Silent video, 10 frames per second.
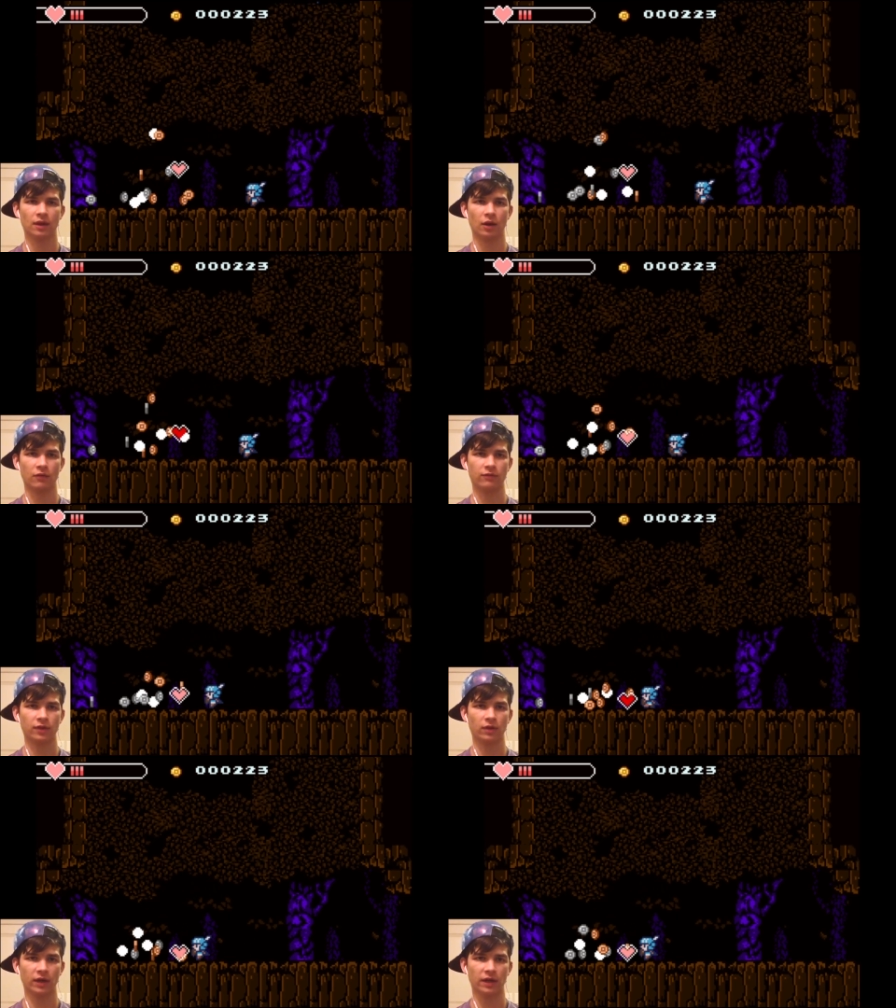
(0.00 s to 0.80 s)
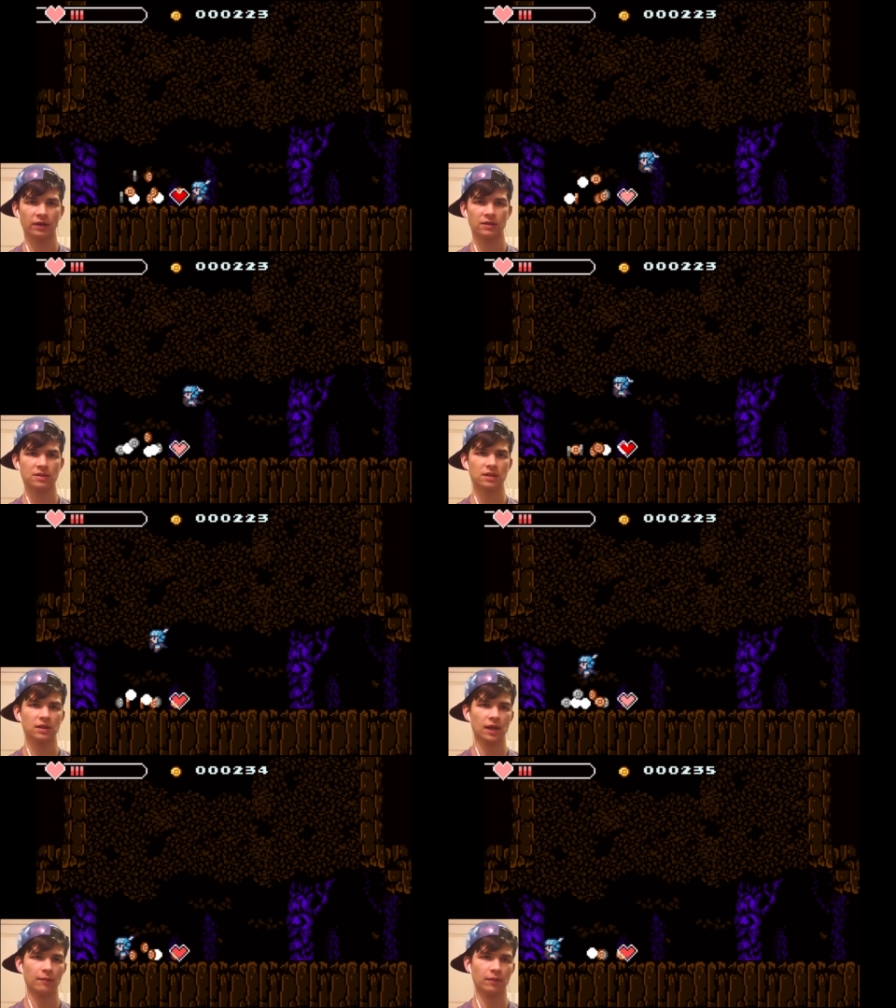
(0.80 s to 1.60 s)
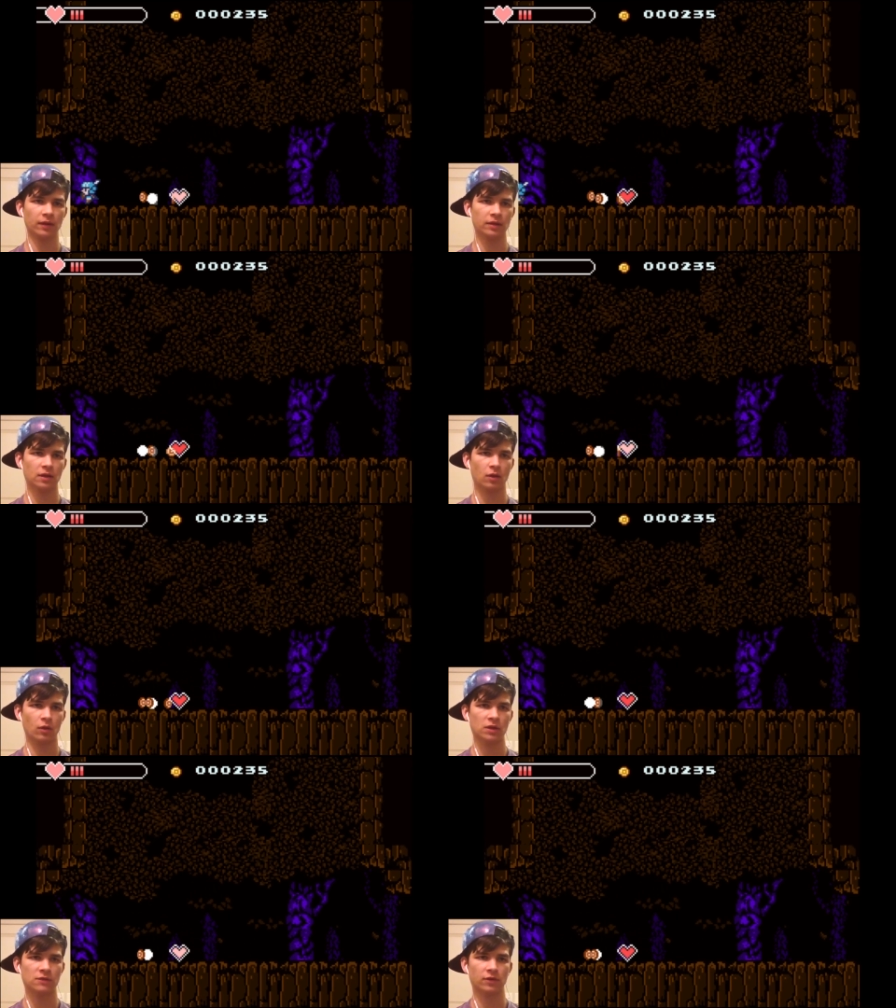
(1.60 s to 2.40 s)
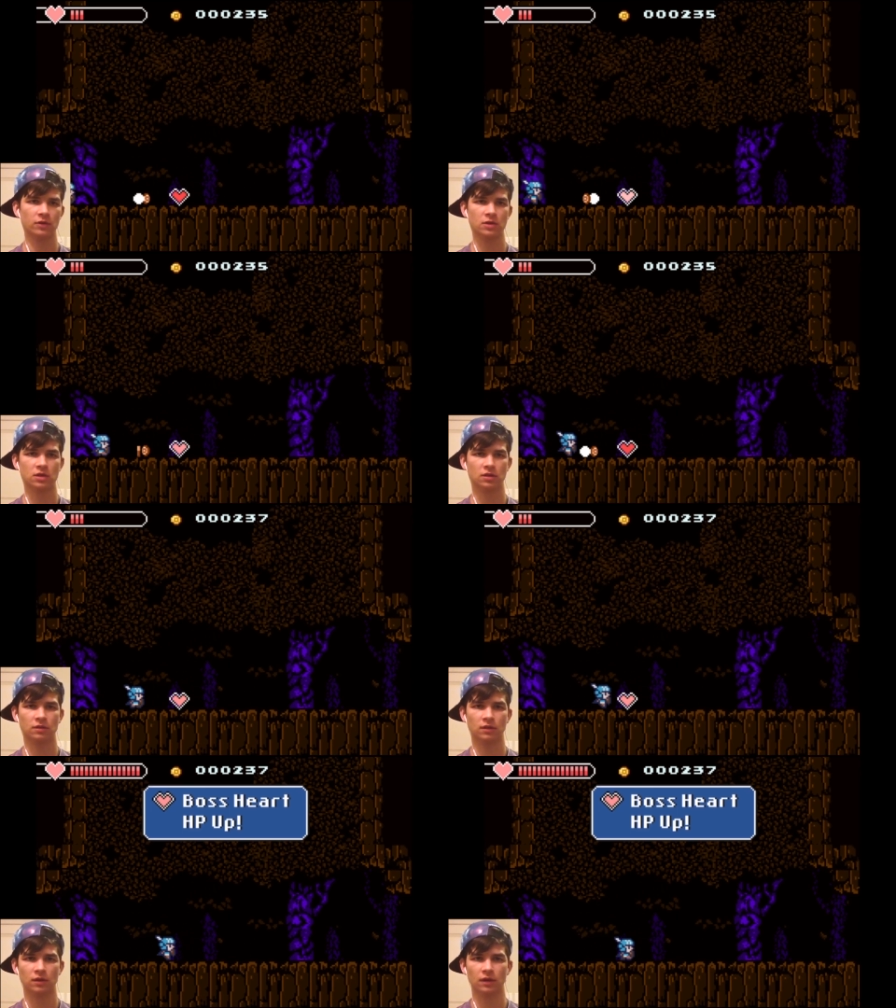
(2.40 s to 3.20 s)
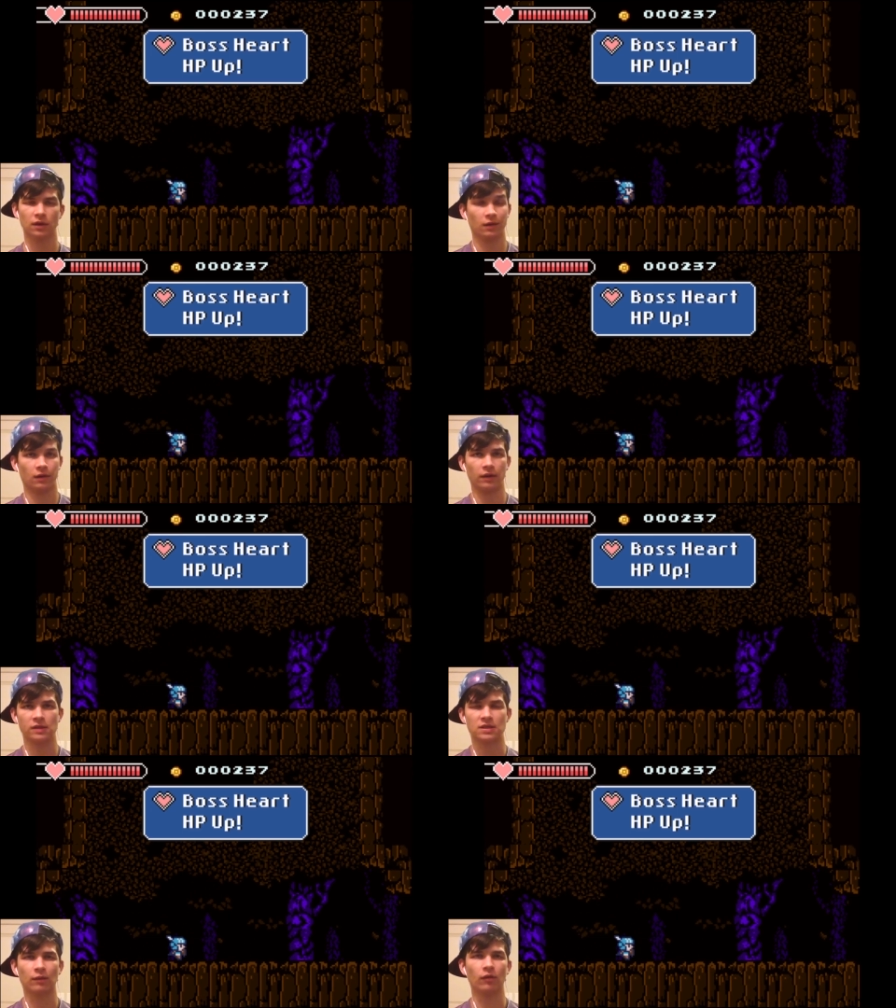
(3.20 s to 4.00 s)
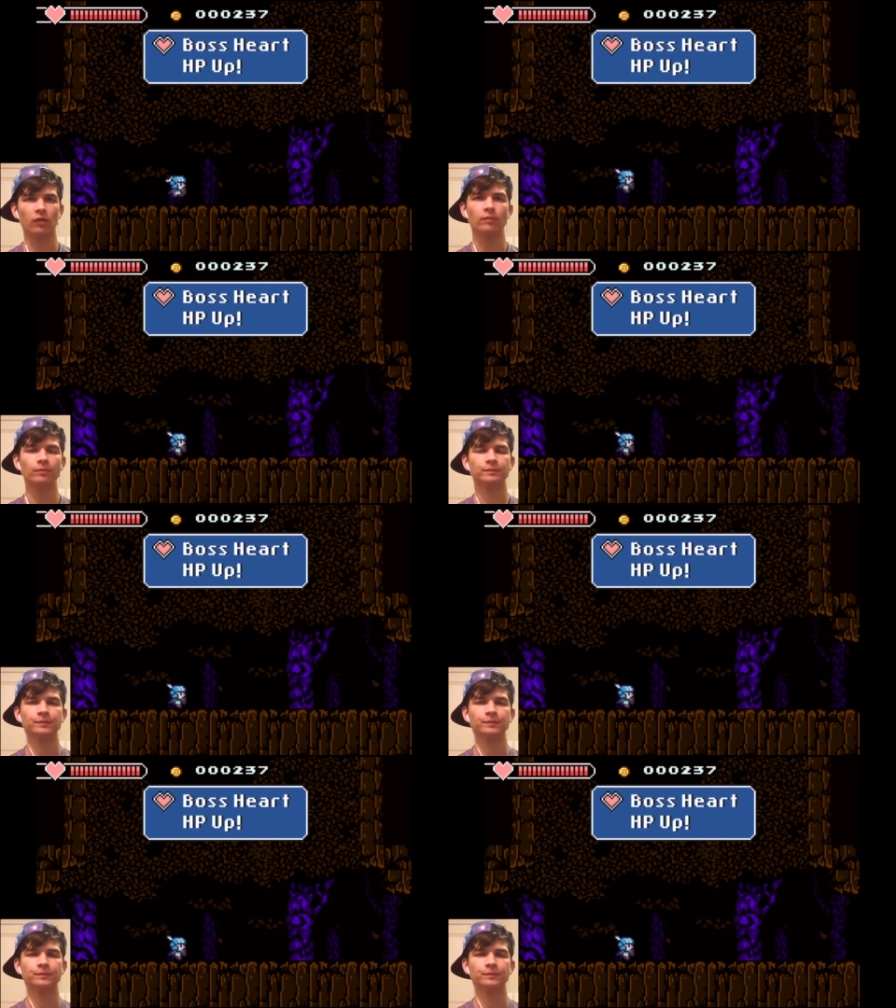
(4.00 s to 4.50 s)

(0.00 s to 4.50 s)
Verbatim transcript: Or I feel like, at least. I'm gonna collect the coins first. At least some of them.